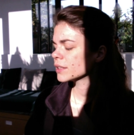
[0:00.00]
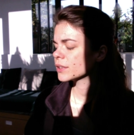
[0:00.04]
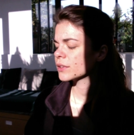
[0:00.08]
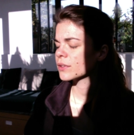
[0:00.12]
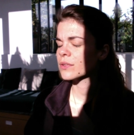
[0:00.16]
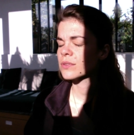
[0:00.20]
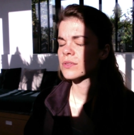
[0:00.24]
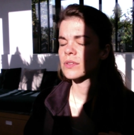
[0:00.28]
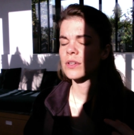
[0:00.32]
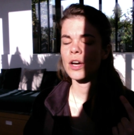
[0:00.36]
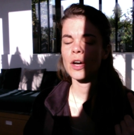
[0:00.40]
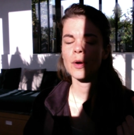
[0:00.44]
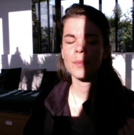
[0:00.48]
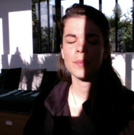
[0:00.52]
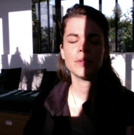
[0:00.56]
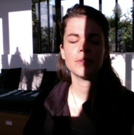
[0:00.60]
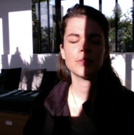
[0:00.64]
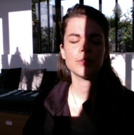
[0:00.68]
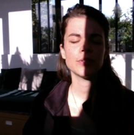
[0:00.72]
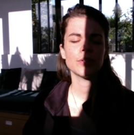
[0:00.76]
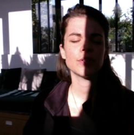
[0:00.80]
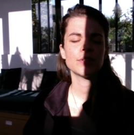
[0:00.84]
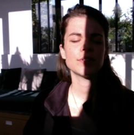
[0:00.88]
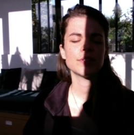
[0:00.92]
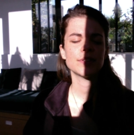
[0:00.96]
goes up
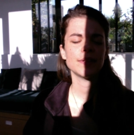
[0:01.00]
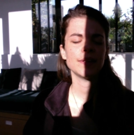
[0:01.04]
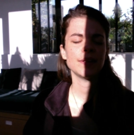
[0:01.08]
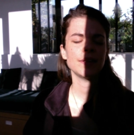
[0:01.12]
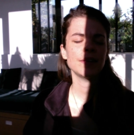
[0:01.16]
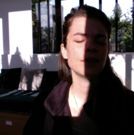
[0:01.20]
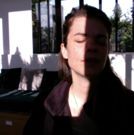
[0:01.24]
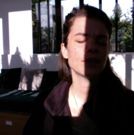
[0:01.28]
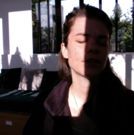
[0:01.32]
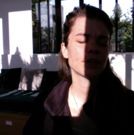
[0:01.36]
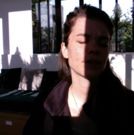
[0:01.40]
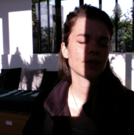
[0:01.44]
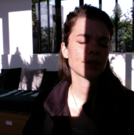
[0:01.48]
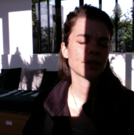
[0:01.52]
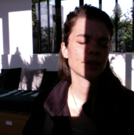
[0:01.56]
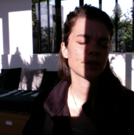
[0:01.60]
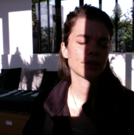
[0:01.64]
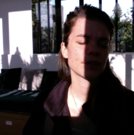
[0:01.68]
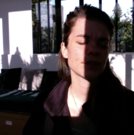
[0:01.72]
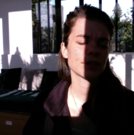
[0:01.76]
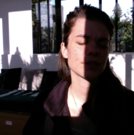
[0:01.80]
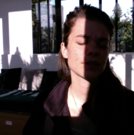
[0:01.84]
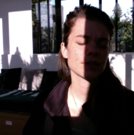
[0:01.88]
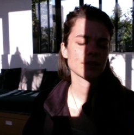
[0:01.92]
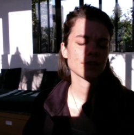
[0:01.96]
into the teeth.
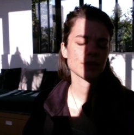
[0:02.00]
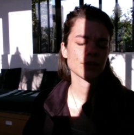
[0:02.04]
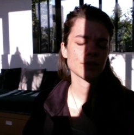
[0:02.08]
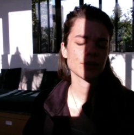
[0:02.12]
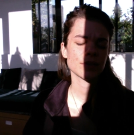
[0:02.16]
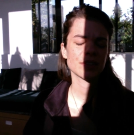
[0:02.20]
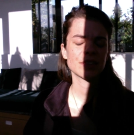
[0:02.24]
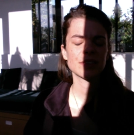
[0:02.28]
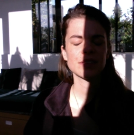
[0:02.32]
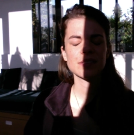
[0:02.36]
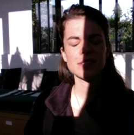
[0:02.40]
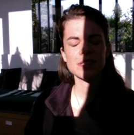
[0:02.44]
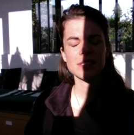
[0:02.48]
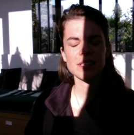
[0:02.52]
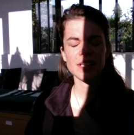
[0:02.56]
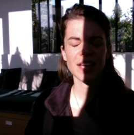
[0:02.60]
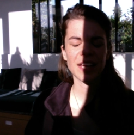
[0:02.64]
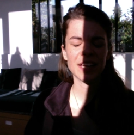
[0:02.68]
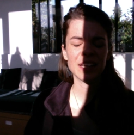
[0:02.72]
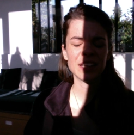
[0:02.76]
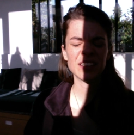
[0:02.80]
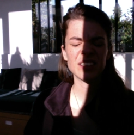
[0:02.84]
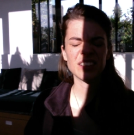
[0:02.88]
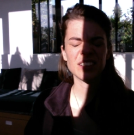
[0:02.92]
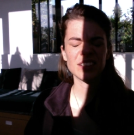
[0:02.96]
So it's
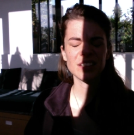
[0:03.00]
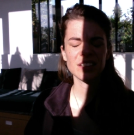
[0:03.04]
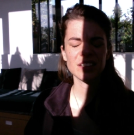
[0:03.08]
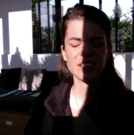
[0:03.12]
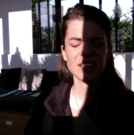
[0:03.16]
anger,